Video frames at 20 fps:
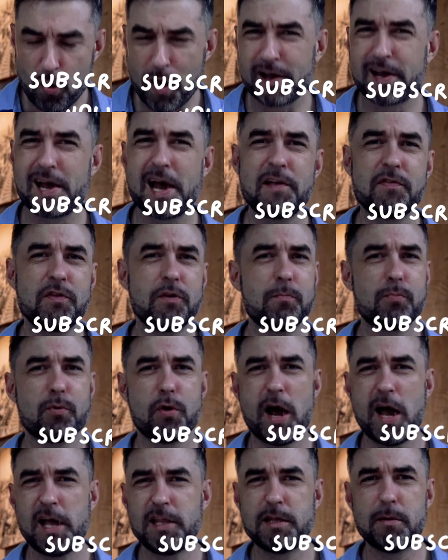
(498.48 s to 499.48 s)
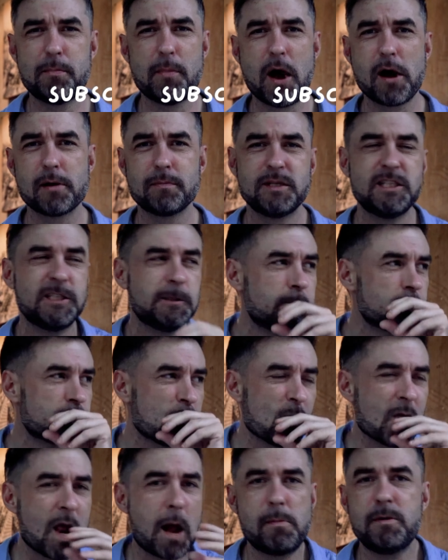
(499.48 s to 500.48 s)
Again, the bread, the banh mi,
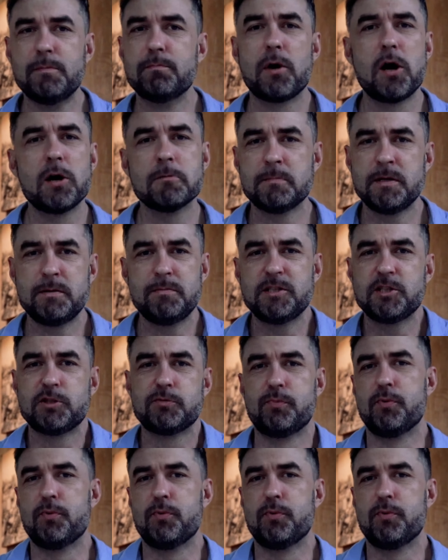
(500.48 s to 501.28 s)
I mean, banh mi means